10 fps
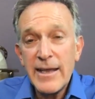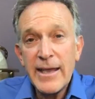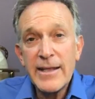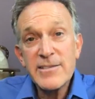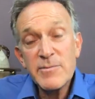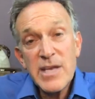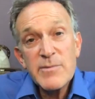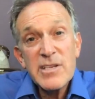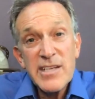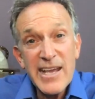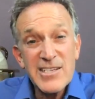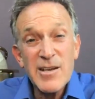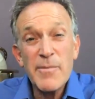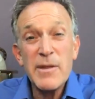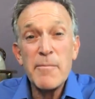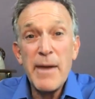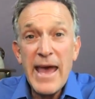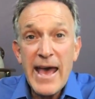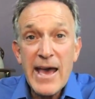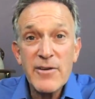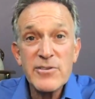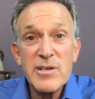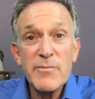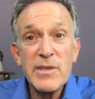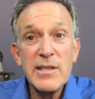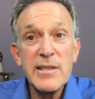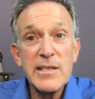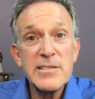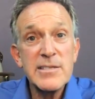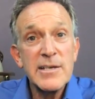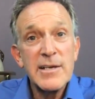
And sometimes it takes something bad or something that's